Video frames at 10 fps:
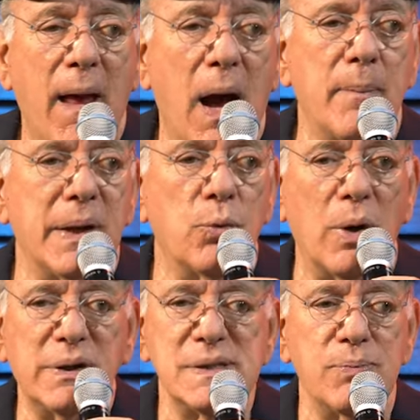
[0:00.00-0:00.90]
I mean,
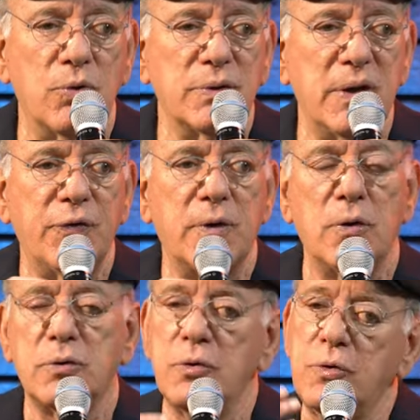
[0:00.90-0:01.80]
what is more
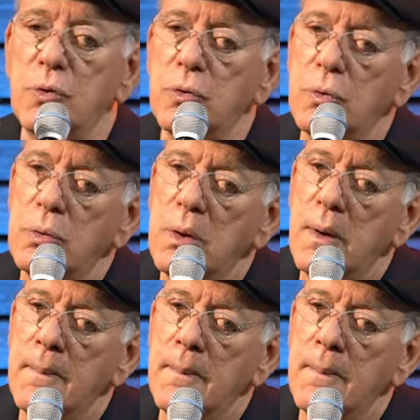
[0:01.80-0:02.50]
difficult to do?